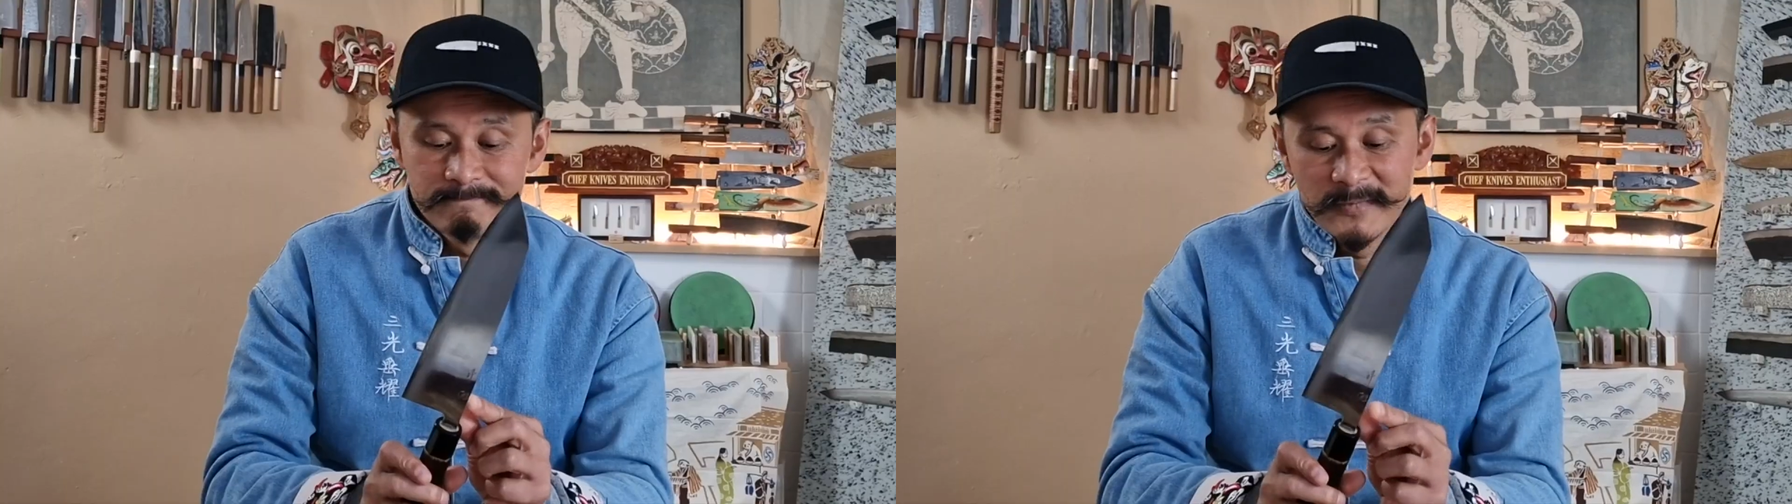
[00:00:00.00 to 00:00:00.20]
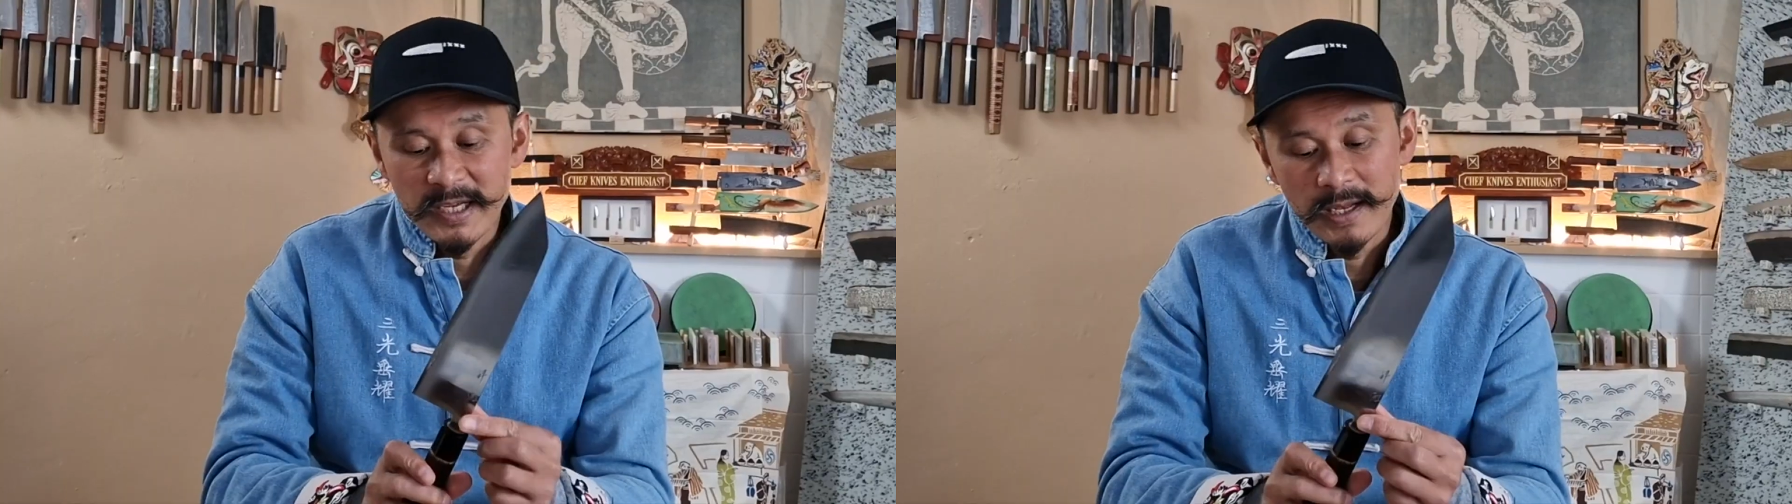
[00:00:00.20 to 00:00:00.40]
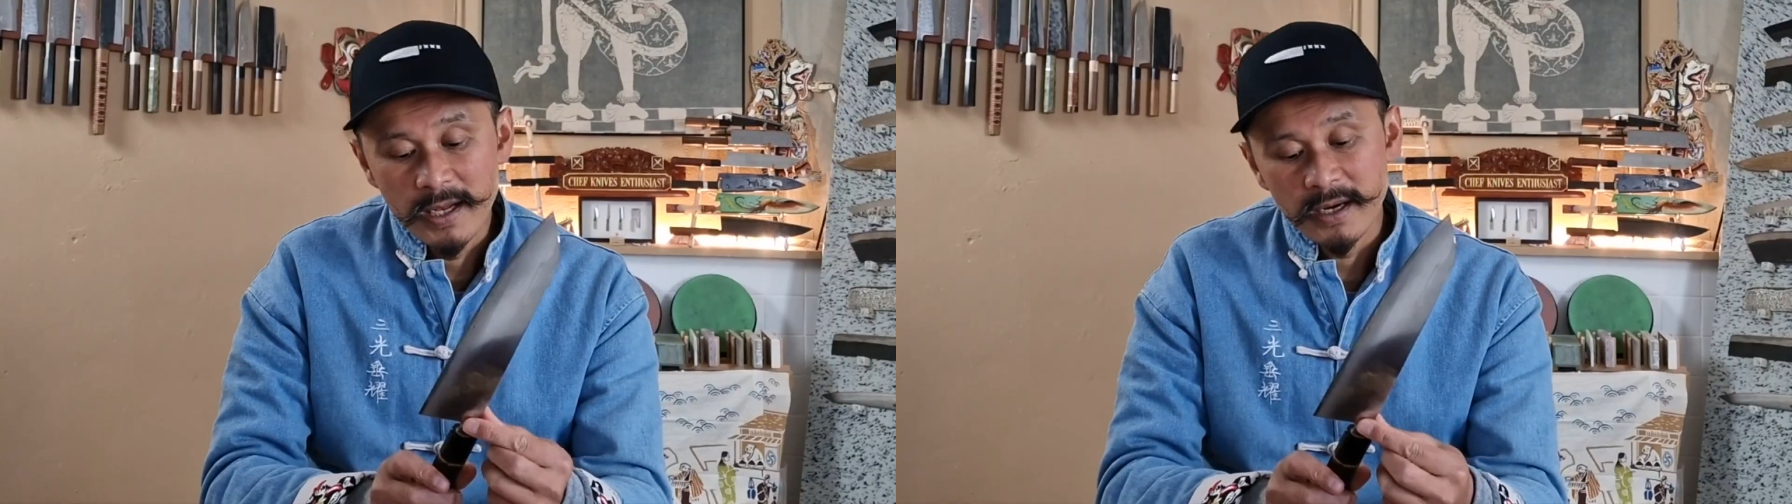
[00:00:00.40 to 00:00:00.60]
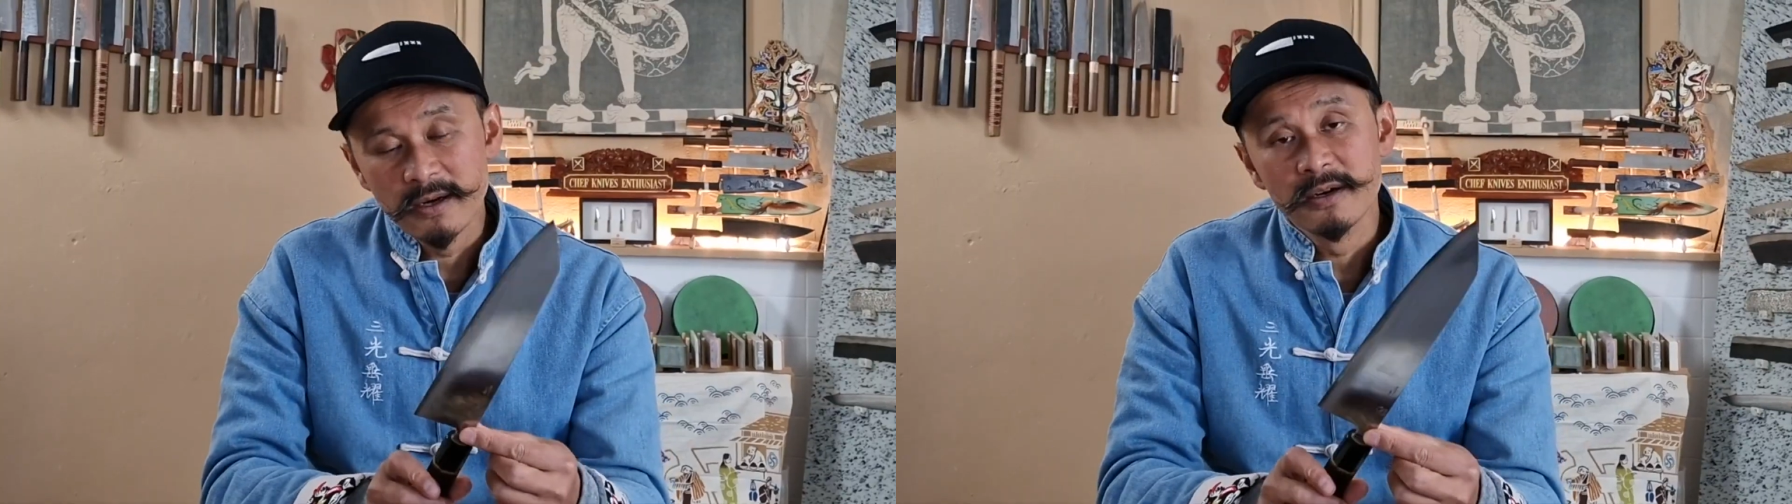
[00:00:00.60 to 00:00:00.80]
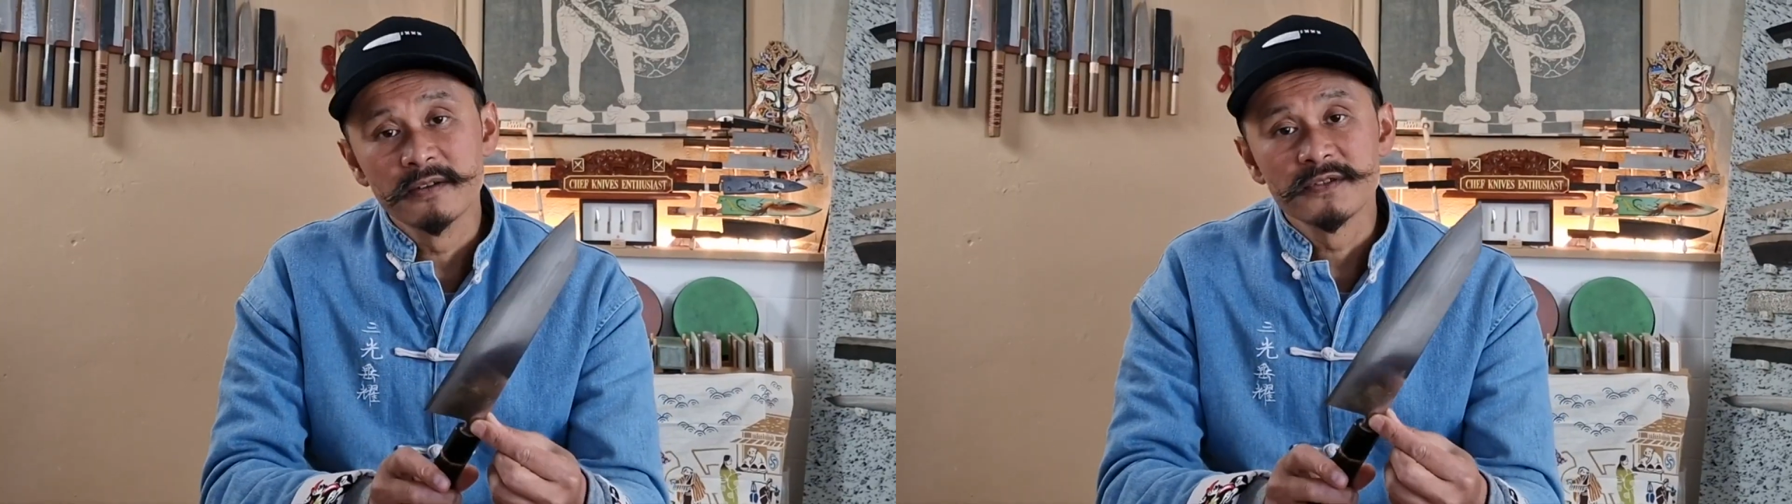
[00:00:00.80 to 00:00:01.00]
The lack
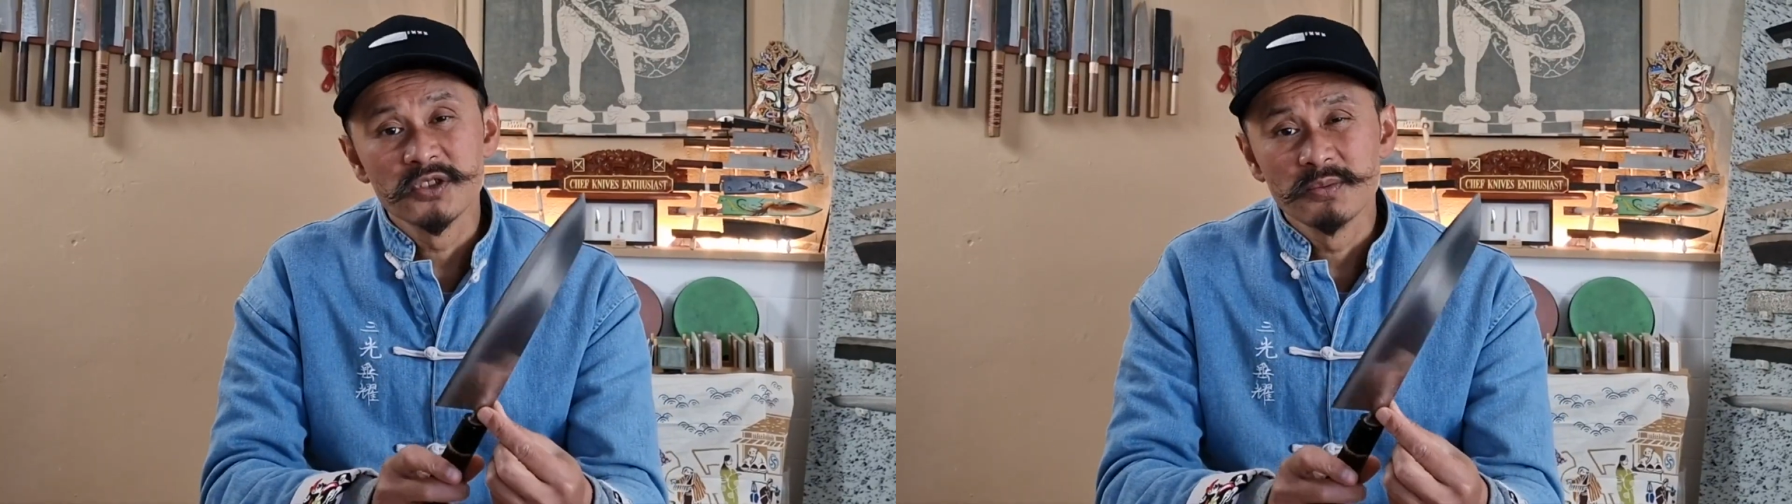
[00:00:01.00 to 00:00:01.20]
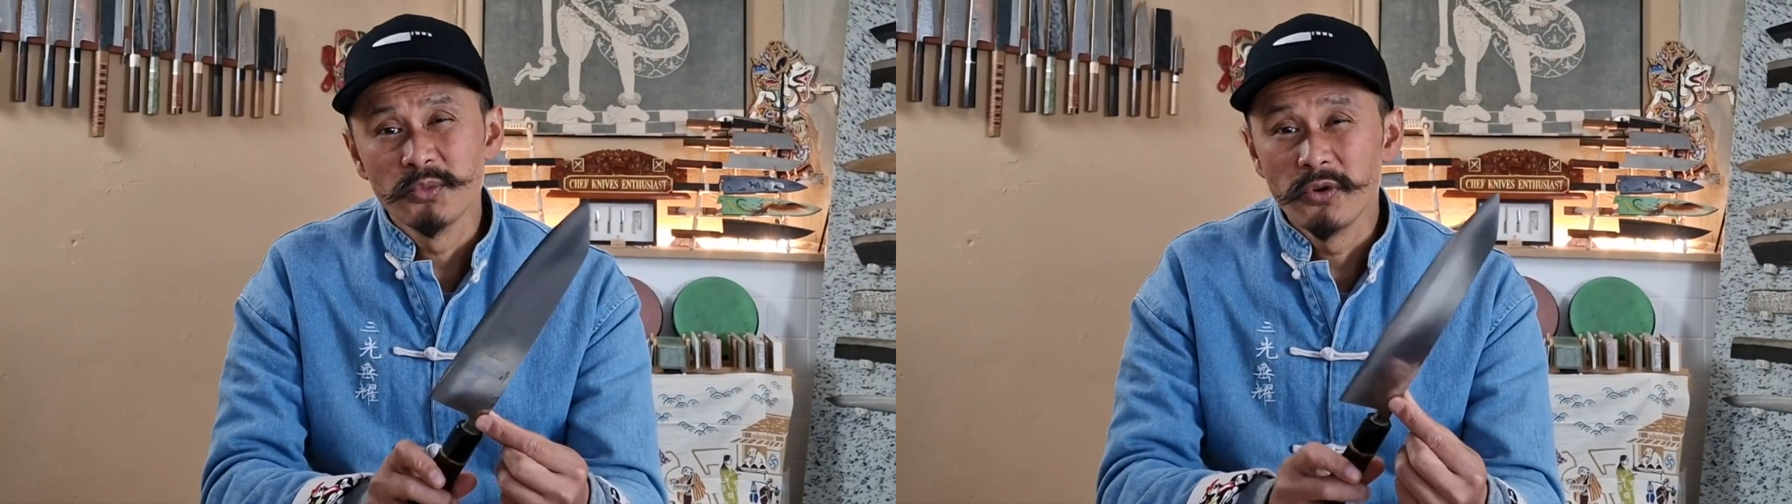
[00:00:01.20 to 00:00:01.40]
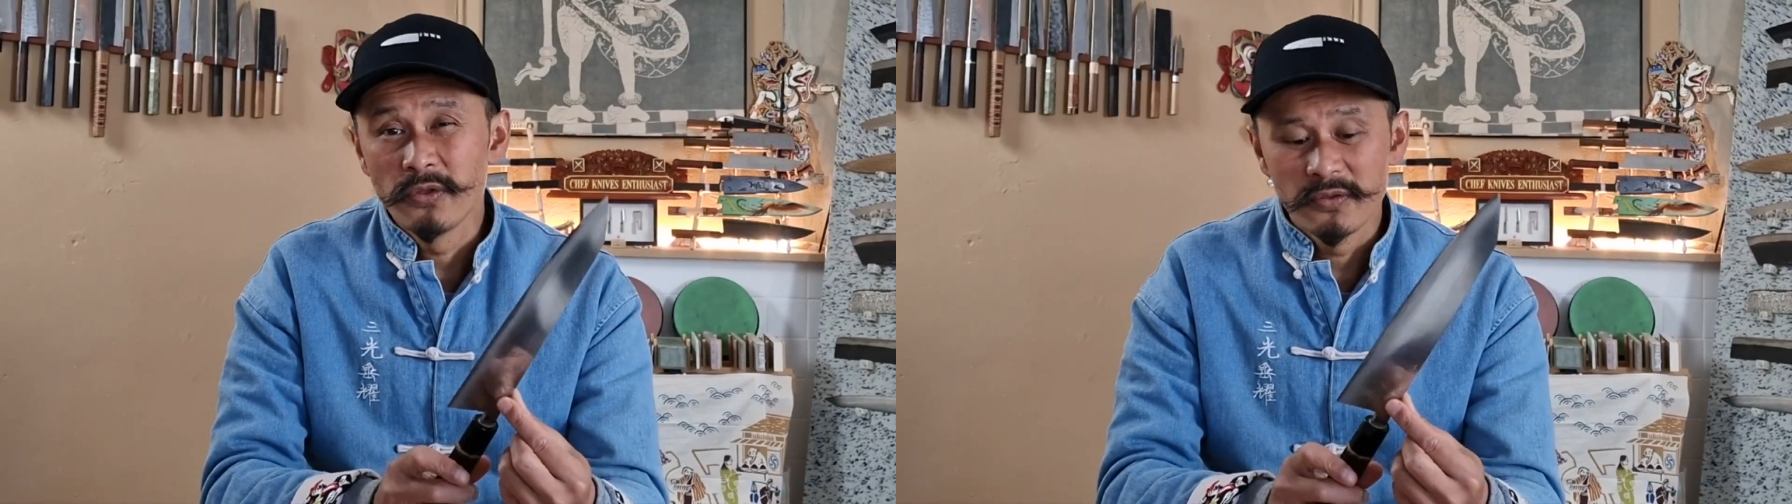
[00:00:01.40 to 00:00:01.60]
of smooth